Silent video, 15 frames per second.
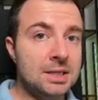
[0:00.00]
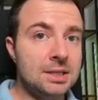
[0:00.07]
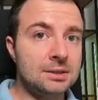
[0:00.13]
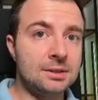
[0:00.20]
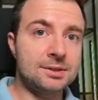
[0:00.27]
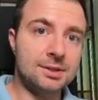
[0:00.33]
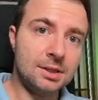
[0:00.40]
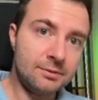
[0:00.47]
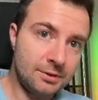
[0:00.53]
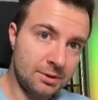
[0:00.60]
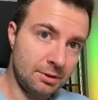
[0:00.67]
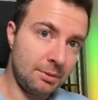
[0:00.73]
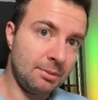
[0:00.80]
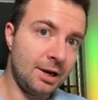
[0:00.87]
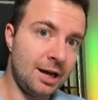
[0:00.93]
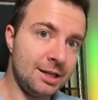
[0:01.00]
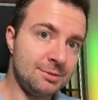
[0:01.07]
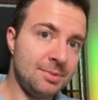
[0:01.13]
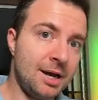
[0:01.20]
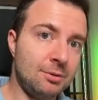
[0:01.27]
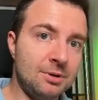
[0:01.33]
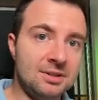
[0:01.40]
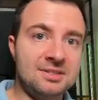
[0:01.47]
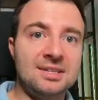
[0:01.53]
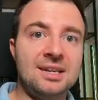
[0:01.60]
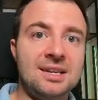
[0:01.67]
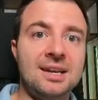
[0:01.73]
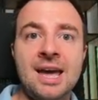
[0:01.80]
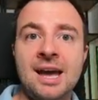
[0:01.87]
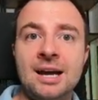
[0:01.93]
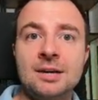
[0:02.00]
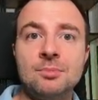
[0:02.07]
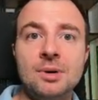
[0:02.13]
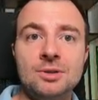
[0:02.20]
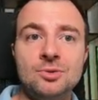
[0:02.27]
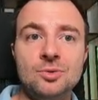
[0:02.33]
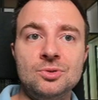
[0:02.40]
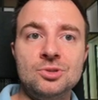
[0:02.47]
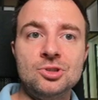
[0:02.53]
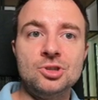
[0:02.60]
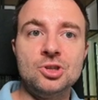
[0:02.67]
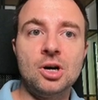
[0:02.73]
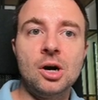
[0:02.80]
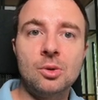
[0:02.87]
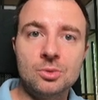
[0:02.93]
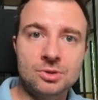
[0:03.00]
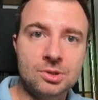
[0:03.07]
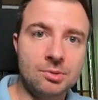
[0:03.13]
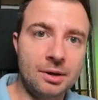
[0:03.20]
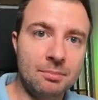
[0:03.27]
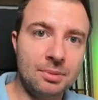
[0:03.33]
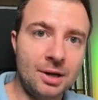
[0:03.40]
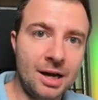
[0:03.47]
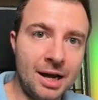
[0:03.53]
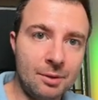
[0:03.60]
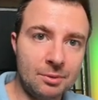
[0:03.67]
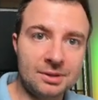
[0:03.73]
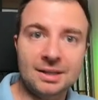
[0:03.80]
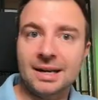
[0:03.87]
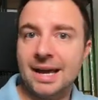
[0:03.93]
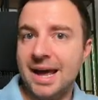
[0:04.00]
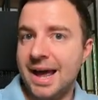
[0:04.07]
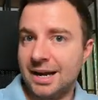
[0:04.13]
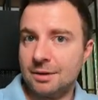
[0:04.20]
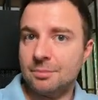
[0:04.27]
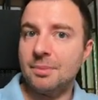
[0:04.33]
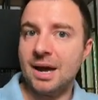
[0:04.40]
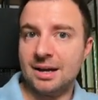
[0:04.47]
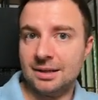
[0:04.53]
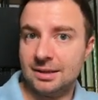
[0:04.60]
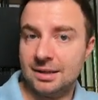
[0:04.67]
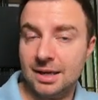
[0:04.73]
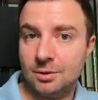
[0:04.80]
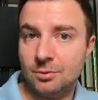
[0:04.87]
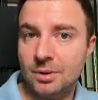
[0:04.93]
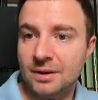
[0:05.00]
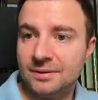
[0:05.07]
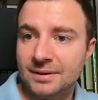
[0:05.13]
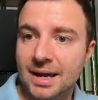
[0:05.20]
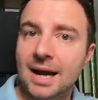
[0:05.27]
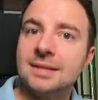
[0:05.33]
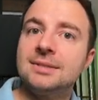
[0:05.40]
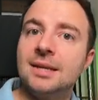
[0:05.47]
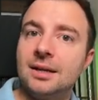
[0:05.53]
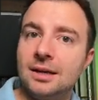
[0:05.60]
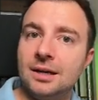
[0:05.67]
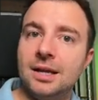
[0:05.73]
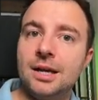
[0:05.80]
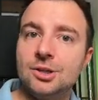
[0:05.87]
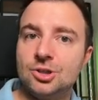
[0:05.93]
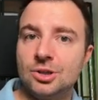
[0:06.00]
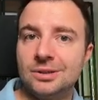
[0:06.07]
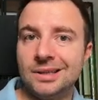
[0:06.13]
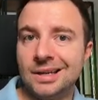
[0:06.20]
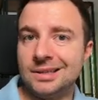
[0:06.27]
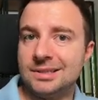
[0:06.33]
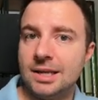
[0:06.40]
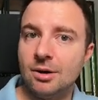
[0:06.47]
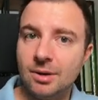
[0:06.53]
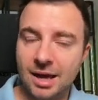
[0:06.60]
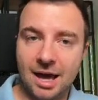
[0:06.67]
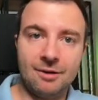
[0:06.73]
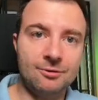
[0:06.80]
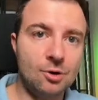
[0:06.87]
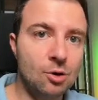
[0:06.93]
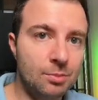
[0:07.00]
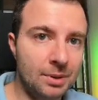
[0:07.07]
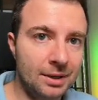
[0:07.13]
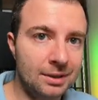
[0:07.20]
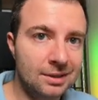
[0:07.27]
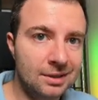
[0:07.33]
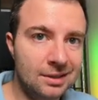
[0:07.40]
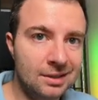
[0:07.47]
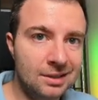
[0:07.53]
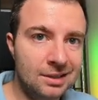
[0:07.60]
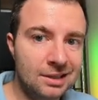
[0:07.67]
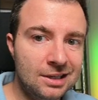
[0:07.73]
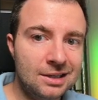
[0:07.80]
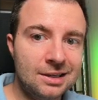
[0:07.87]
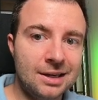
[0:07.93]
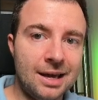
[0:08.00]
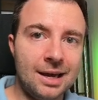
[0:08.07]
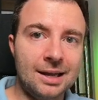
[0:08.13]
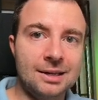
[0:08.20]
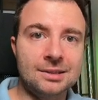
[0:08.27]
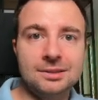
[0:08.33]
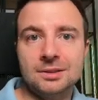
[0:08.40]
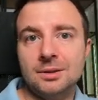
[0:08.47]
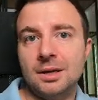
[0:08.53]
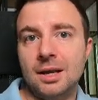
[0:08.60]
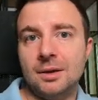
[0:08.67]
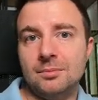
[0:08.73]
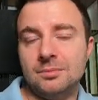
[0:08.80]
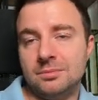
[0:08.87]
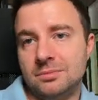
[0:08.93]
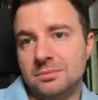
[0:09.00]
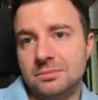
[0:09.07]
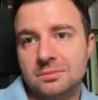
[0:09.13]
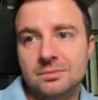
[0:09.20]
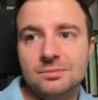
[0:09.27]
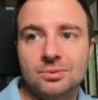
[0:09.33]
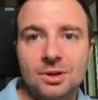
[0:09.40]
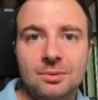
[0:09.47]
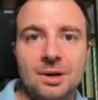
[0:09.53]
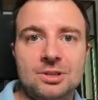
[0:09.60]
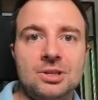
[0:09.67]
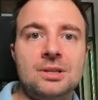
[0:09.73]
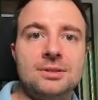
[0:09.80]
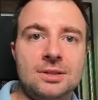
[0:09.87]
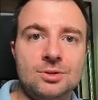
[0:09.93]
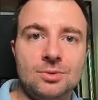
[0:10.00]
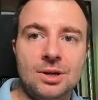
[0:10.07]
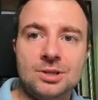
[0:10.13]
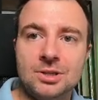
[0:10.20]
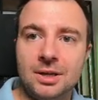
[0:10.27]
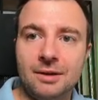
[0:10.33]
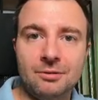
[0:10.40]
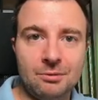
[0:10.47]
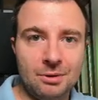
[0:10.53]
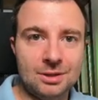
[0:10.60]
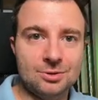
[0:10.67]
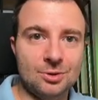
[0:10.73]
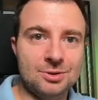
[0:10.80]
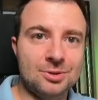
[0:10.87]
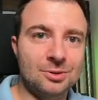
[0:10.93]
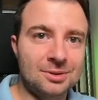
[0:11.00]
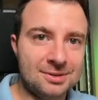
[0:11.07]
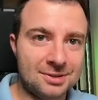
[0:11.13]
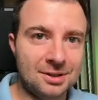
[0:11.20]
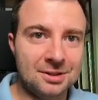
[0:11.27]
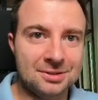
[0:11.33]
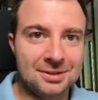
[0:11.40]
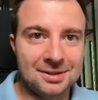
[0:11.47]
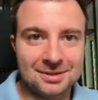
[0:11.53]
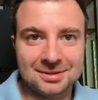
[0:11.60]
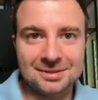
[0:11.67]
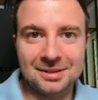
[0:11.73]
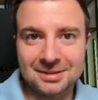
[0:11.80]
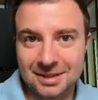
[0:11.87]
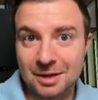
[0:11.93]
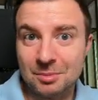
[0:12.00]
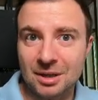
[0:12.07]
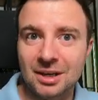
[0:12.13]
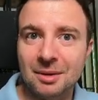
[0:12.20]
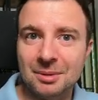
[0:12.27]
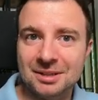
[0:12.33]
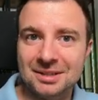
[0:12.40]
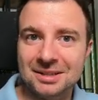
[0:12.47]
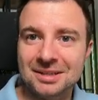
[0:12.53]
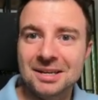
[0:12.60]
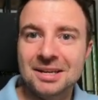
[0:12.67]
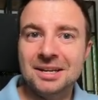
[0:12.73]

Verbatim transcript: the server replies back with a SYN ACK, but you don't reply with an ACK back again. Well, that's a connection that is now half open. And in pretty much any situation, every resource on the search is, is going to be limited.